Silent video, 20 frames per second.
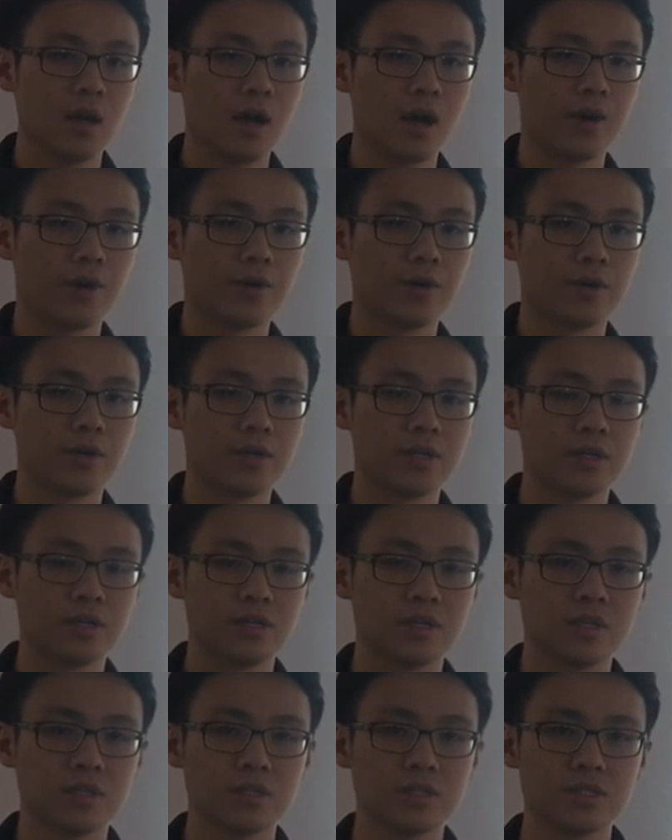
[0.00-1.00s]
our
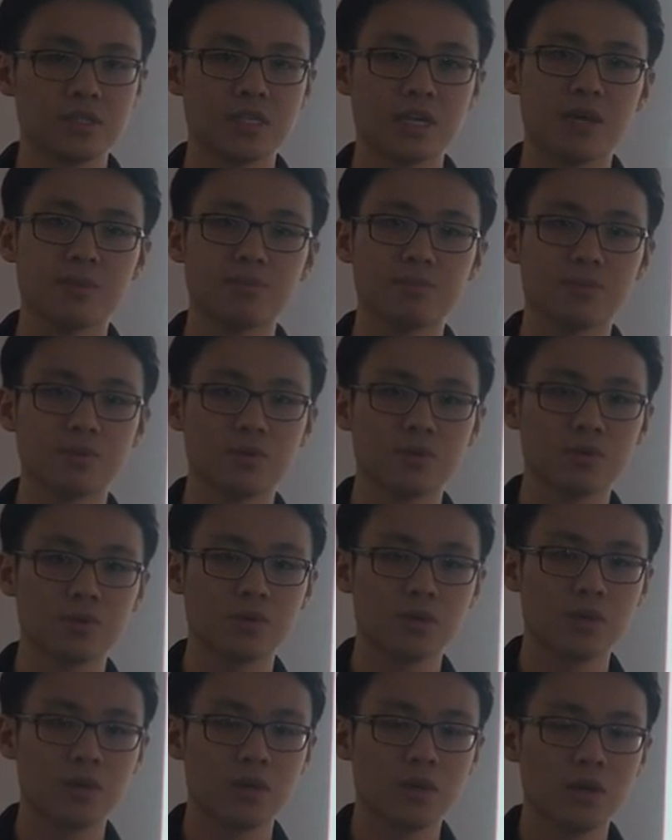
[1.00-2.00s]

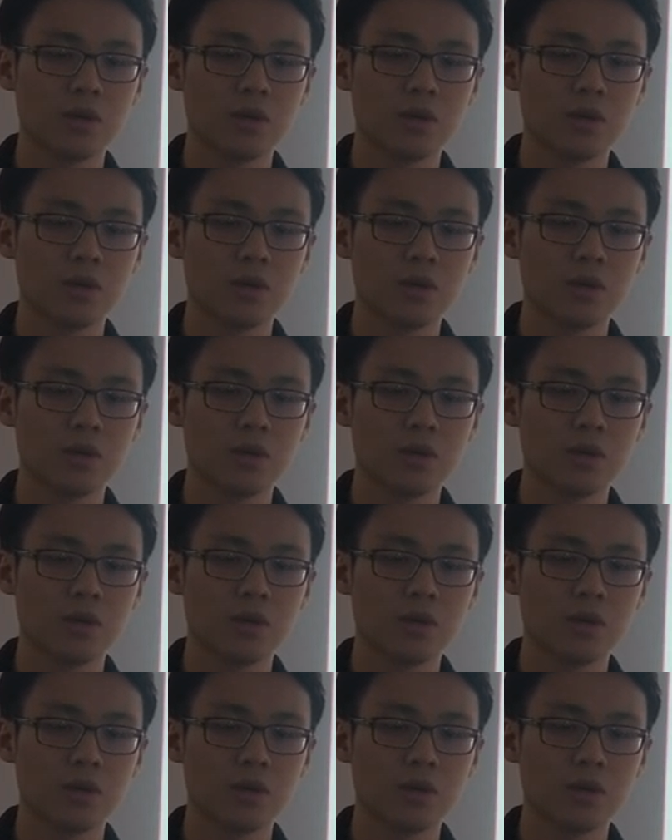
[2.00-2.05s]
sample